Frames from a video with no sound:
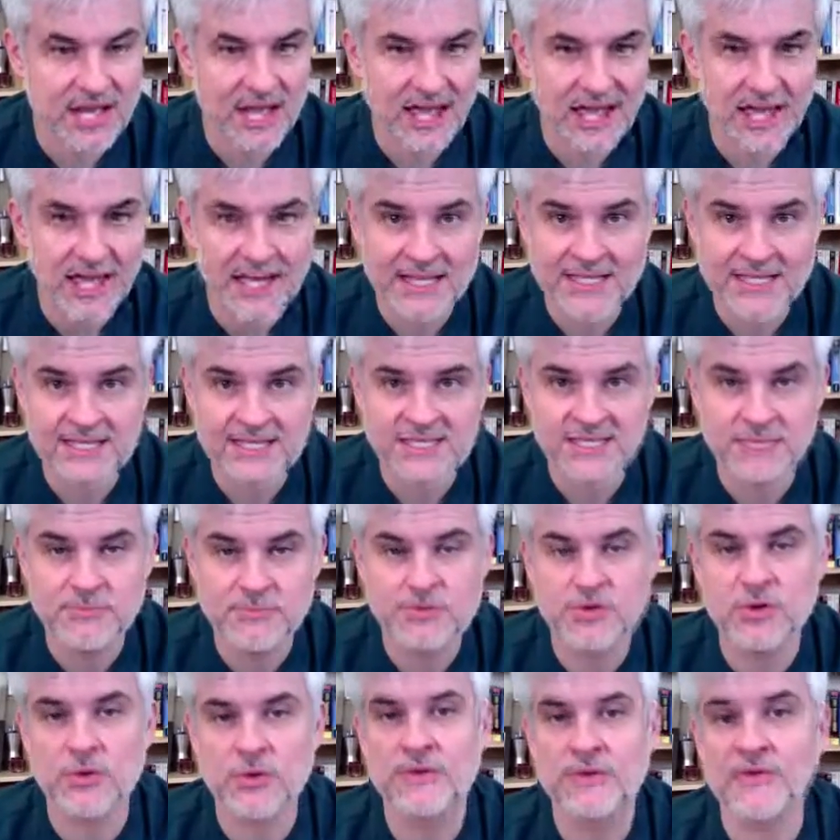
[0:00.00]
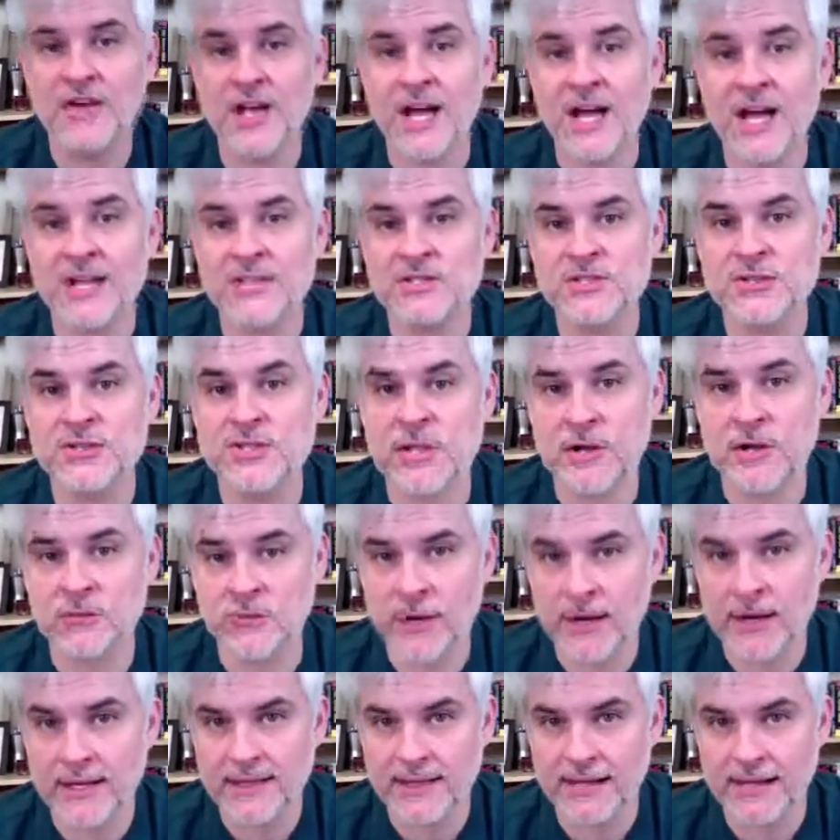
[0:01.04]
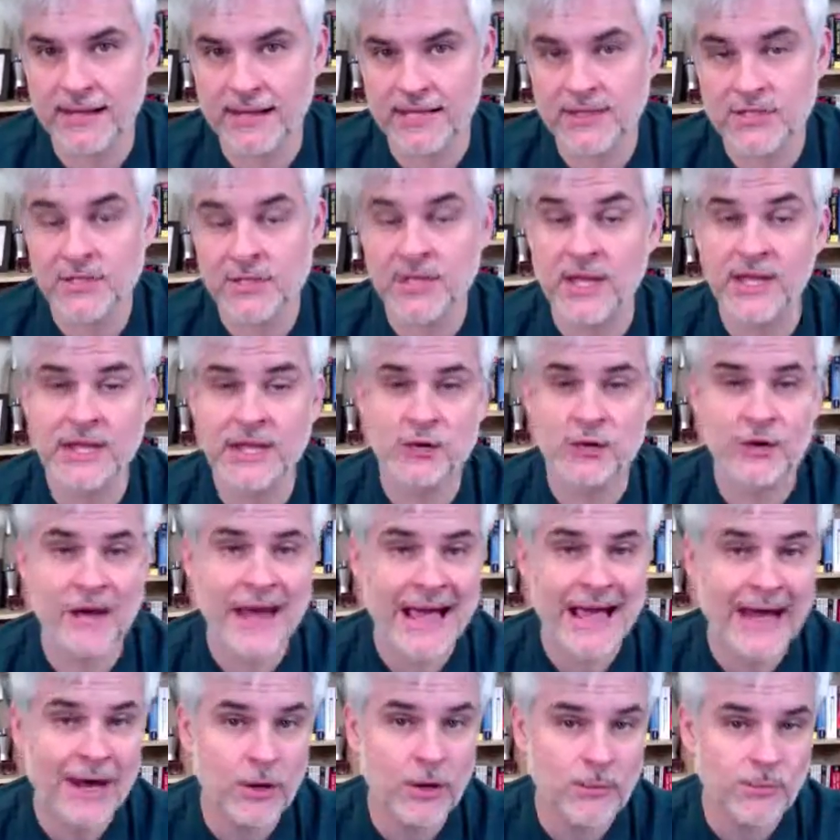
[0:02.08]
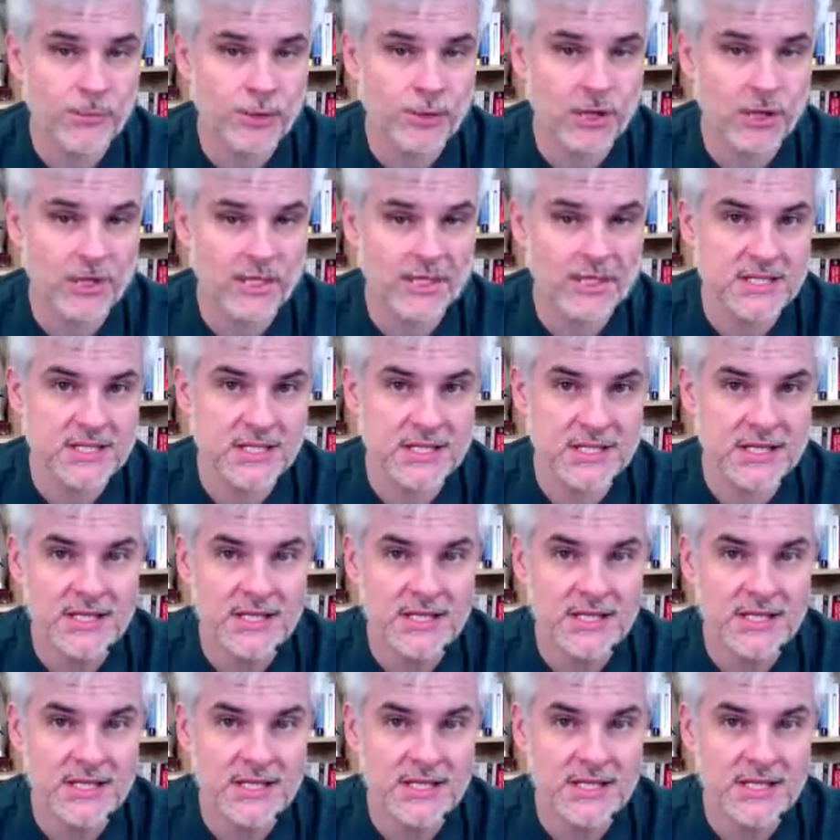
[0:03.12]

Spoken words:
and some sort of a console.write line so that you can output